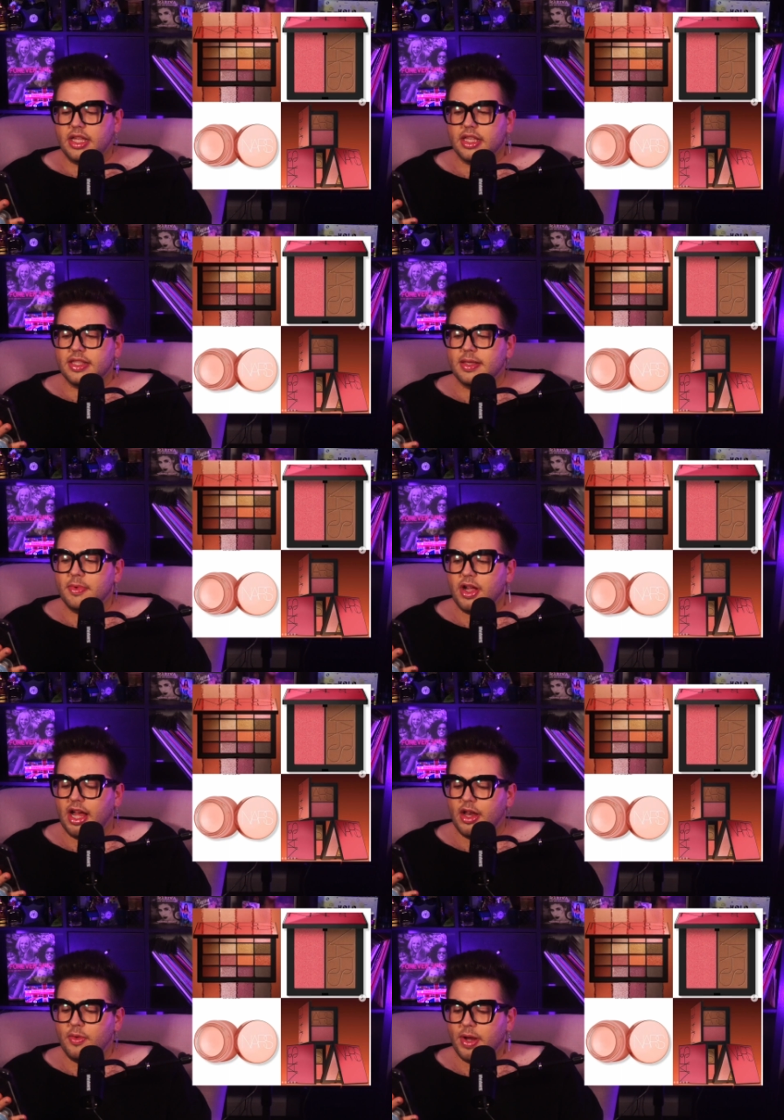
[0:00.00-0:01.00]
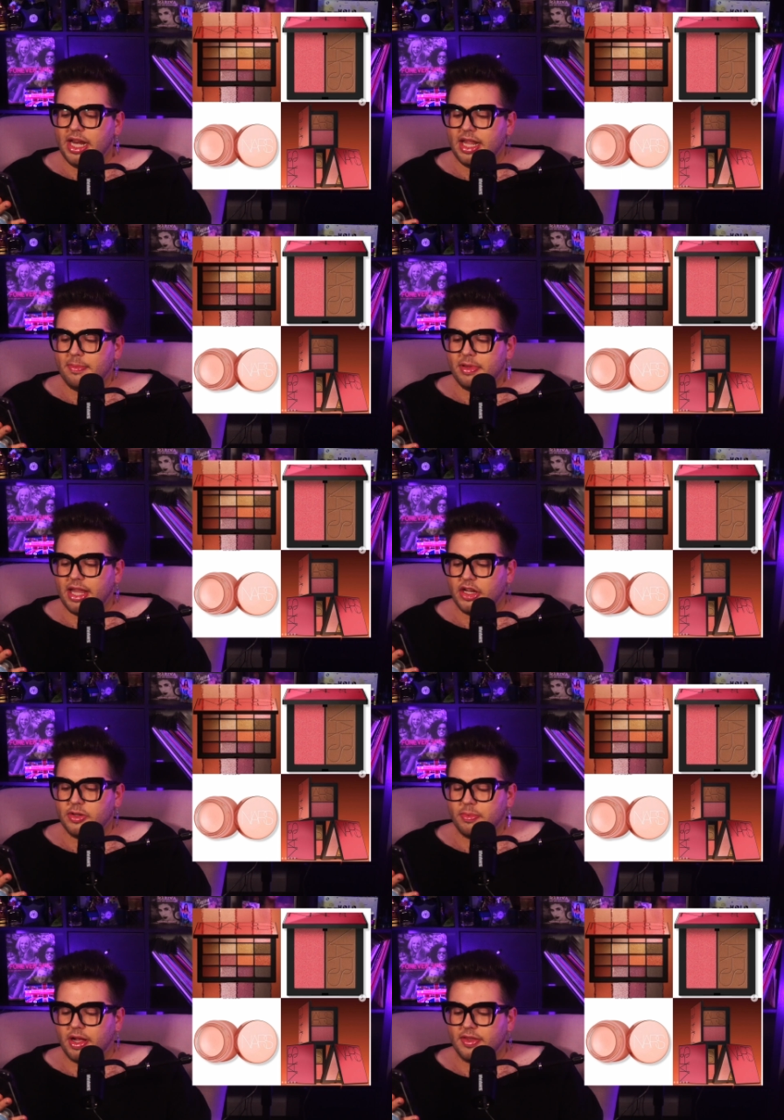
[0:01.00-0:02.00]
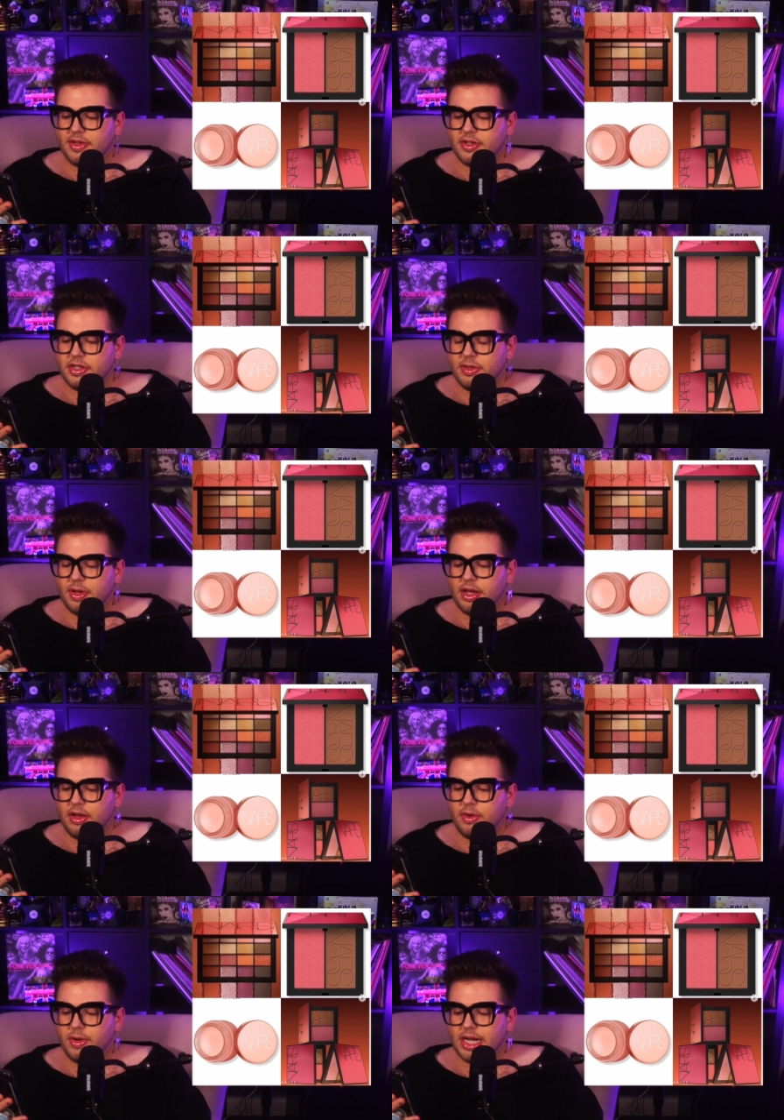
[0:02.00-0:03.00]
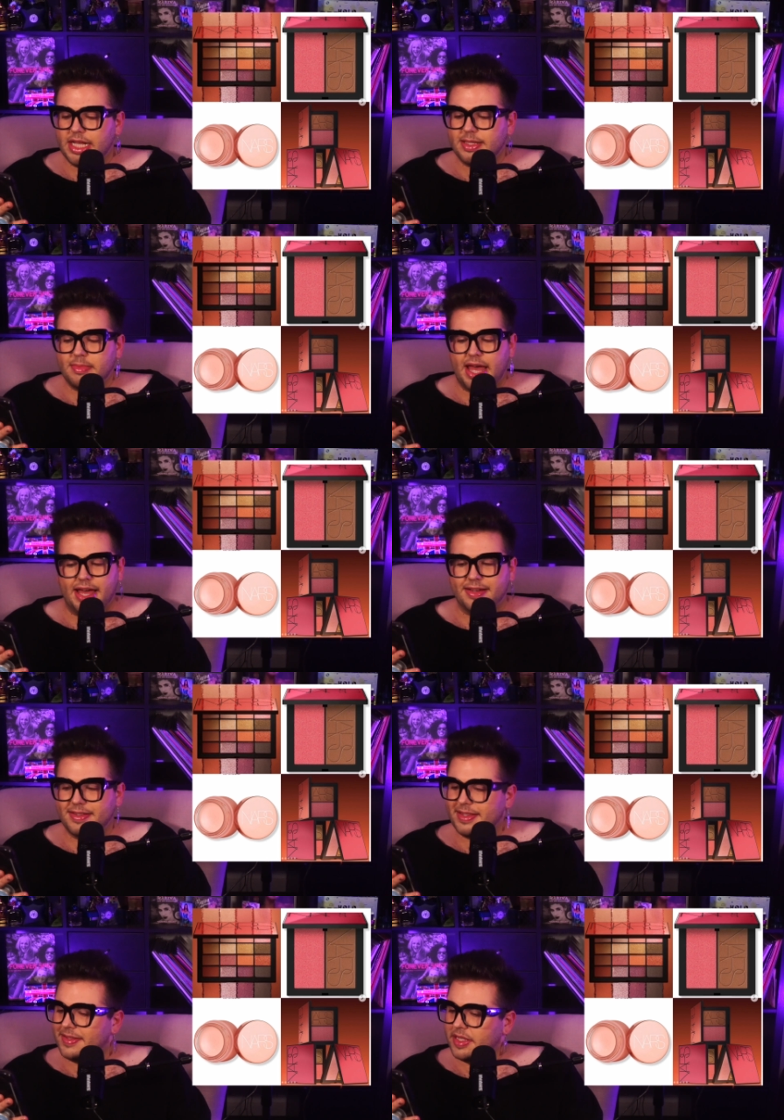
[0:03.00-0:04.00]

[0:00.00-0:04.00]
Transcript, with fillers: Summer unrated blush bronzer duo, Orgasm X,